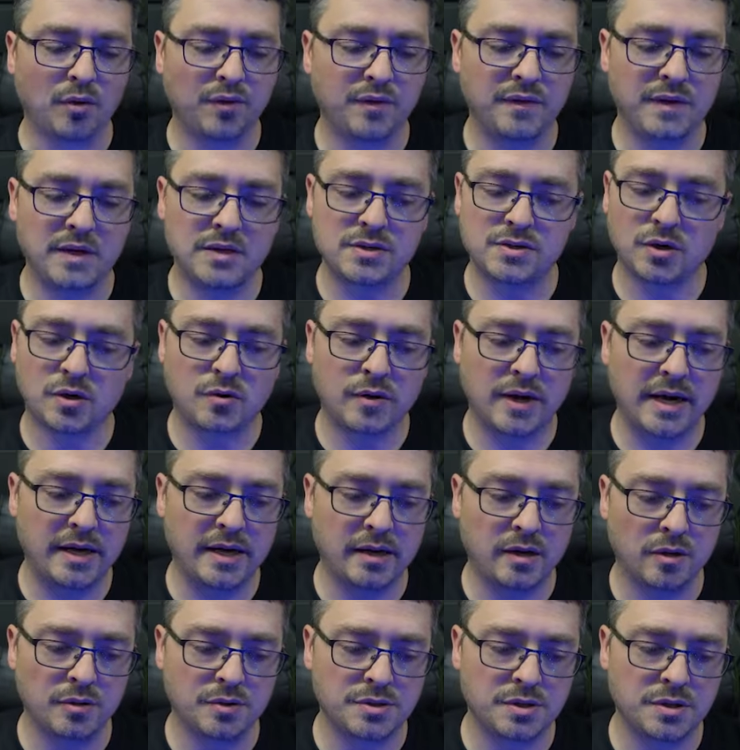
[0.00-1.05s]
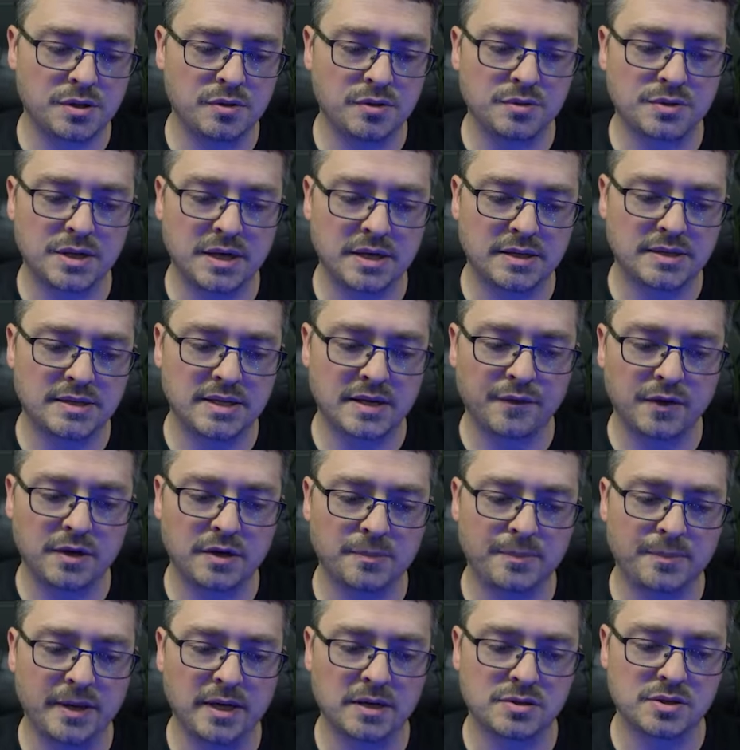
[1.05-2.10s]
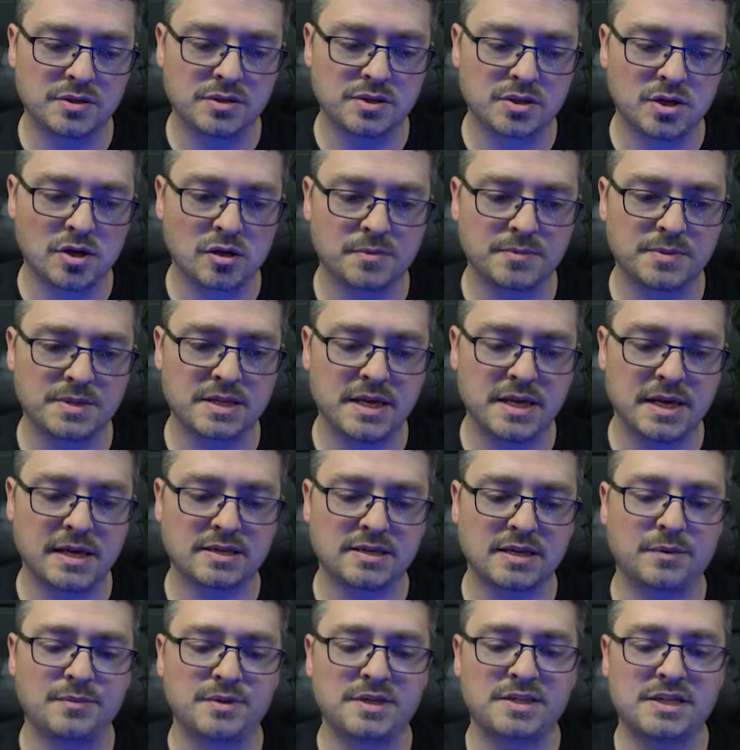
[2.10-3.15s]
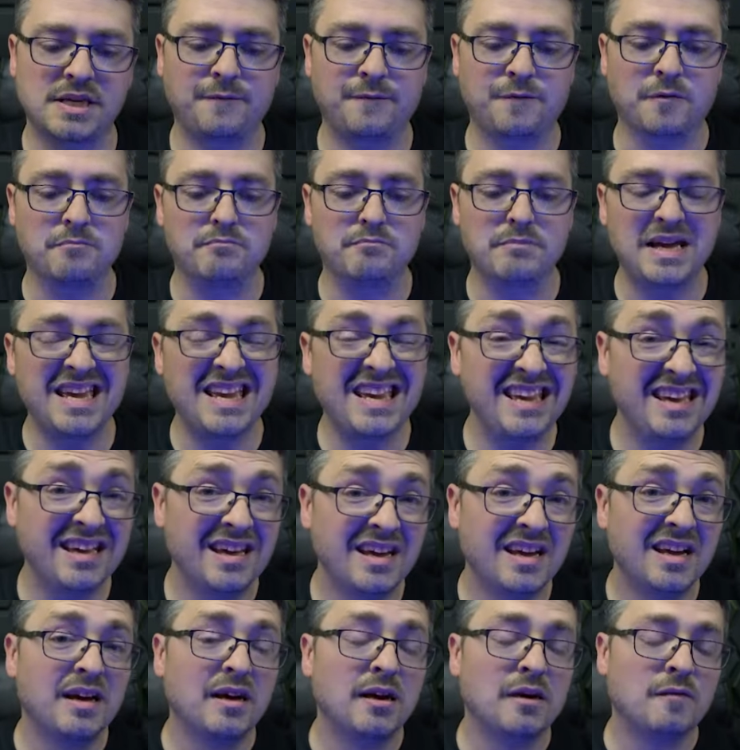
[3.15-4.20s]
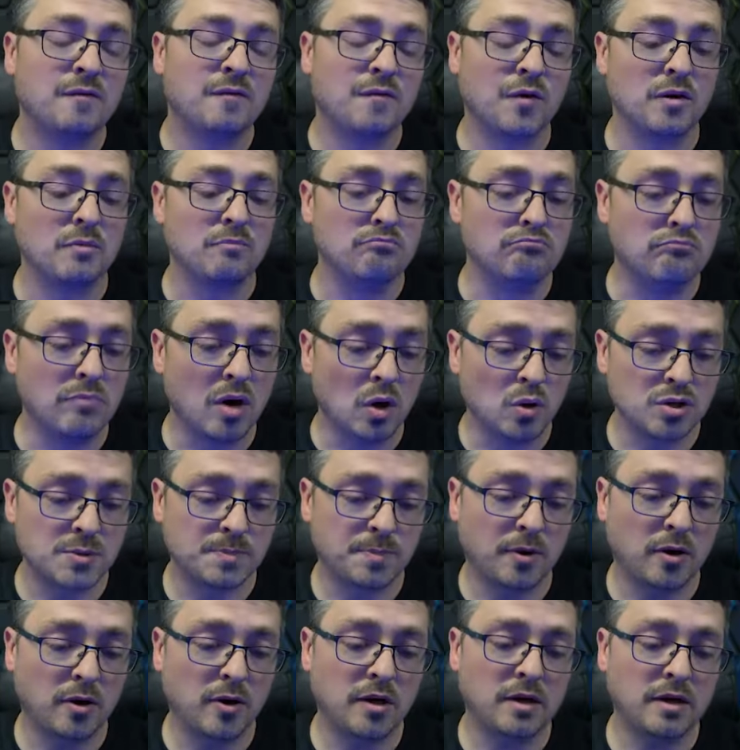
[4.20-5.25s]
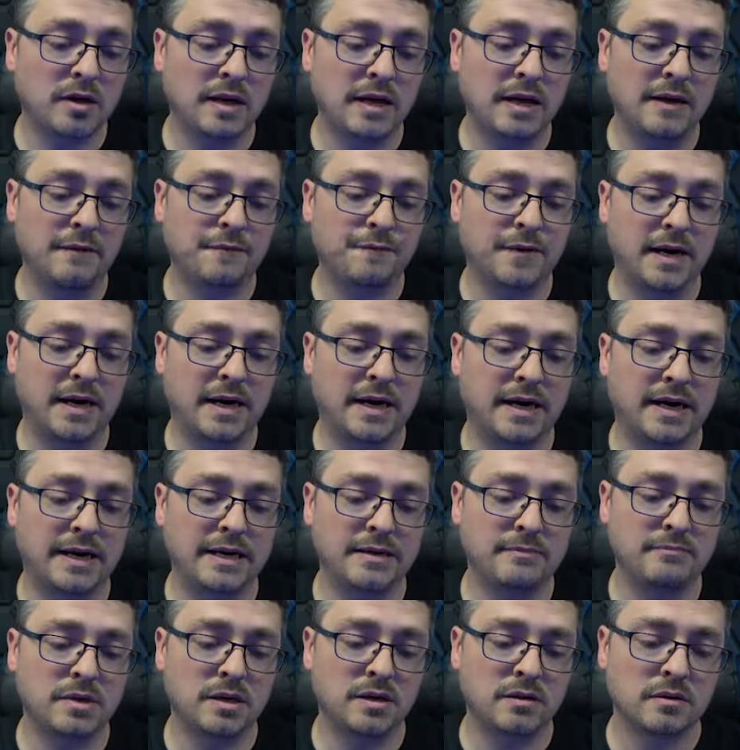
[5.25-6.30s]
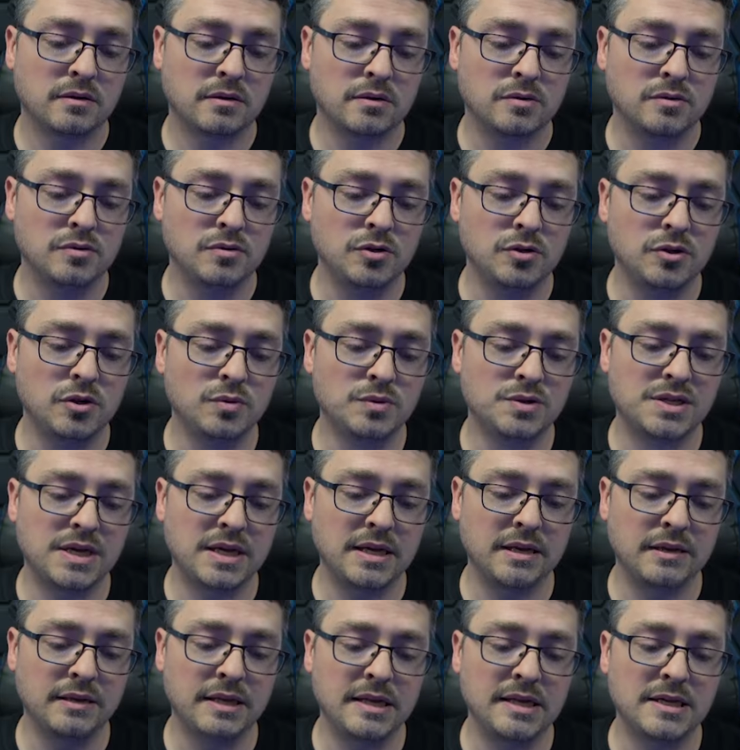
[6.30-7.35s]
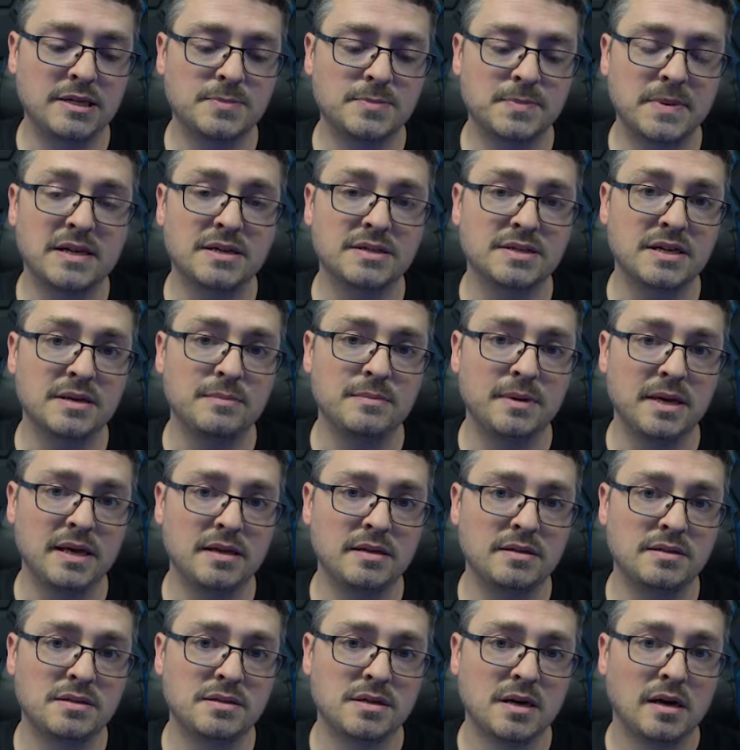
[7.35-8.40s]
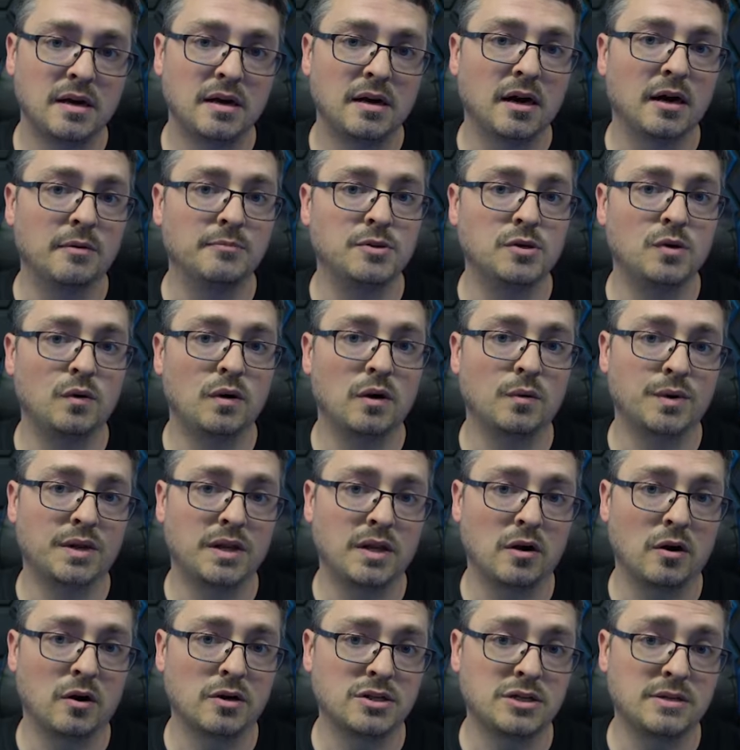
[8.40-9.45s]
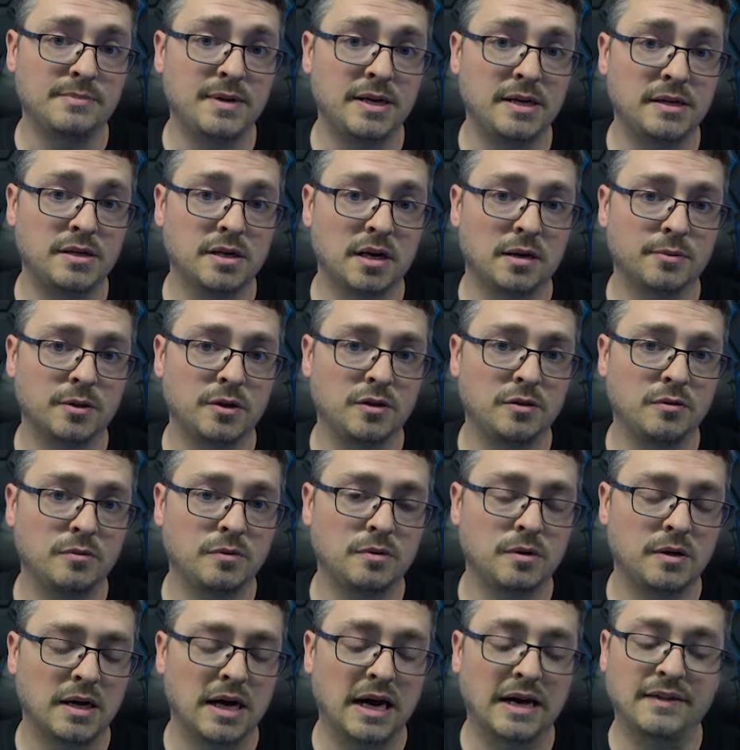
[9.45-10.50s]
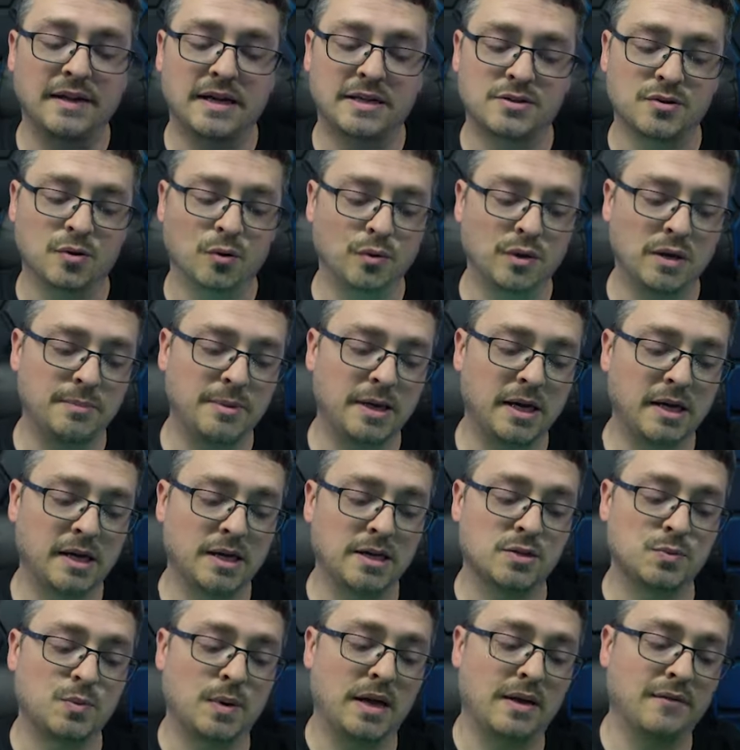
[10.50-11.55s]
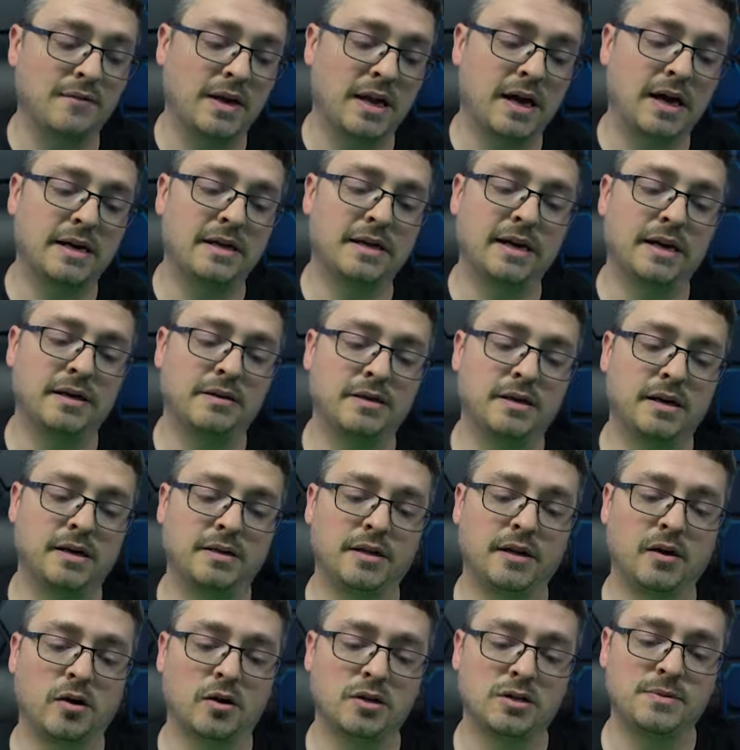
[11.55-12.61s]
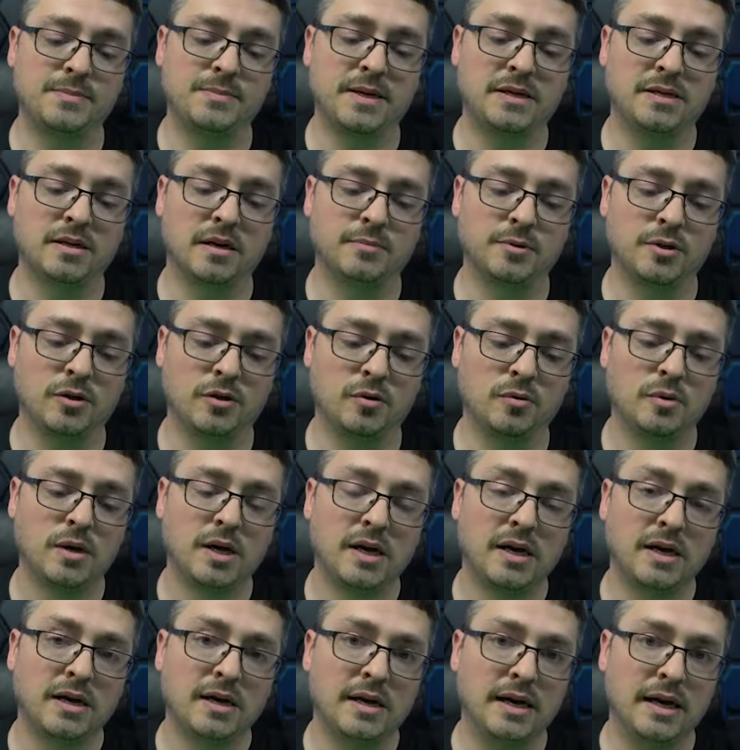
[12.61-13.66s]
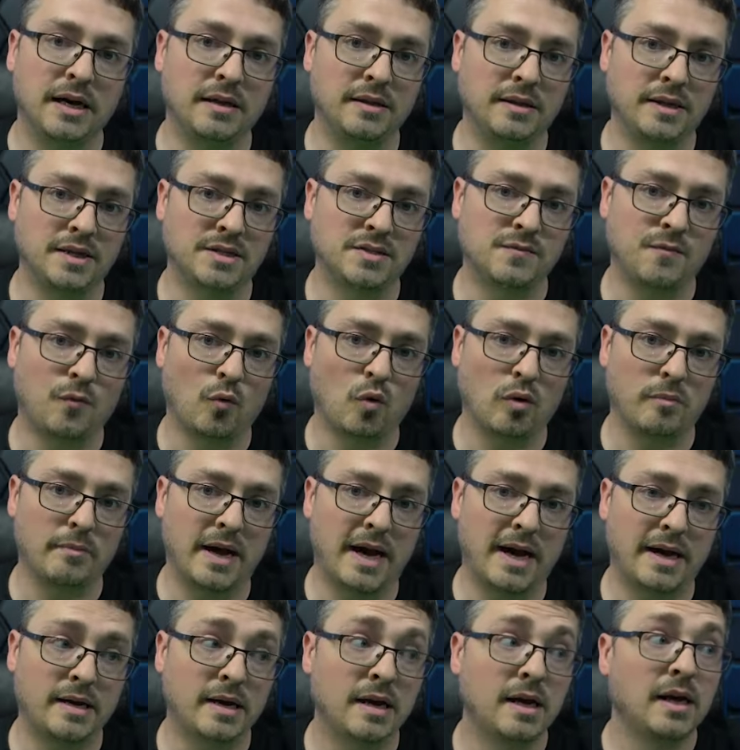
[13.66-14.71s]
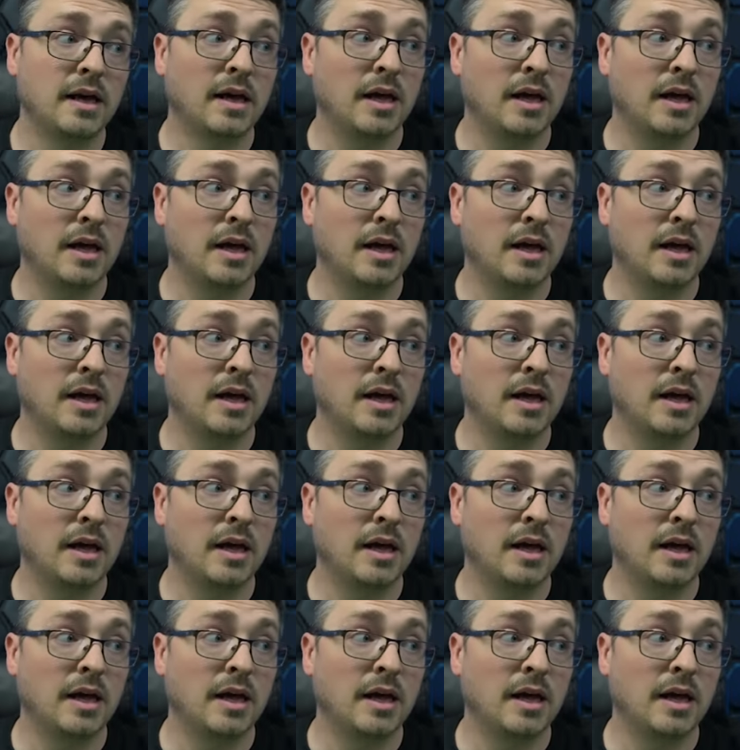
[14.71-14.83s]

of these are great go-tos, and it definitely depends on circumstance. I would say for me, for the most part, if I'm using these PCBs, I'm doing it with the RGBW, and that's only because we have not yet done the RGBW in this format.